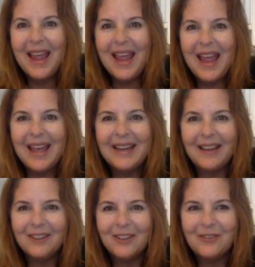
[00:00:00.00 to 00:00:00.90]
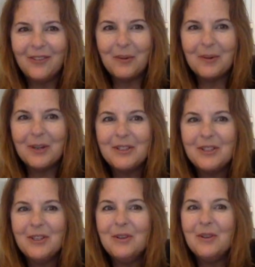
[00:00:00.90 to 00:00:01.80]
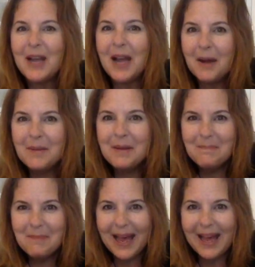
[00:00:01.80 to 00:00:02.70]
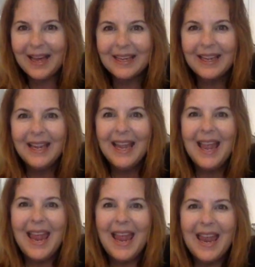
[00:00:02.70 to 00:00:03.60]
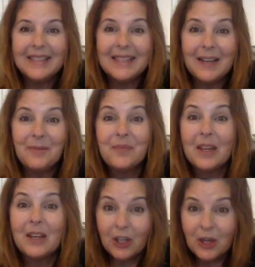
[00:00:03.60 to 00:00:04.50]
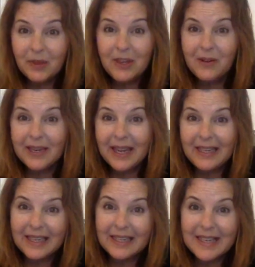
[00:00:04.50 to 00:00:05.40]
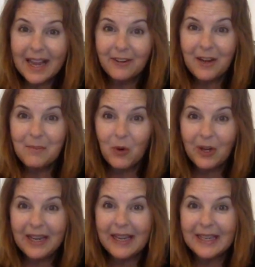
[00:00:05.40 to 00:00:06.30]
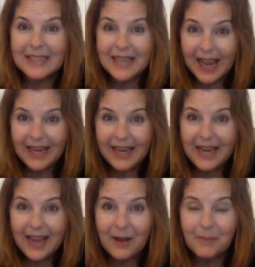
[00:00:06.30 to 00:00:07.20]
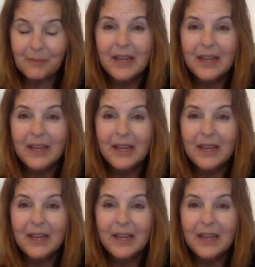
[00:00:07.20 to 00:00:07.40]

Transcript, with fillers: And I'll look forward to coming back and uh, cooking with you again next Saturday morning at 10 a.m.